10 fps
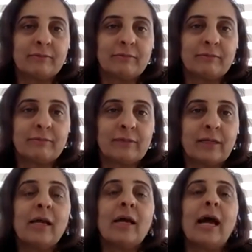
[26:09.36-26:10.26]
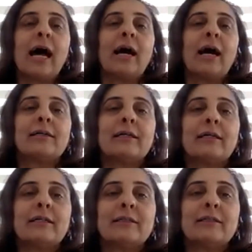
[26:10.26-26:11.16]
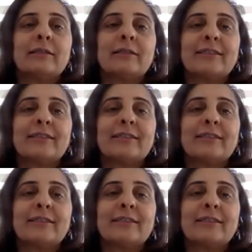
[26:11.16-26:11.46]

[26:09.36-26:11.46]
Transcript: So that would include lower caste and so.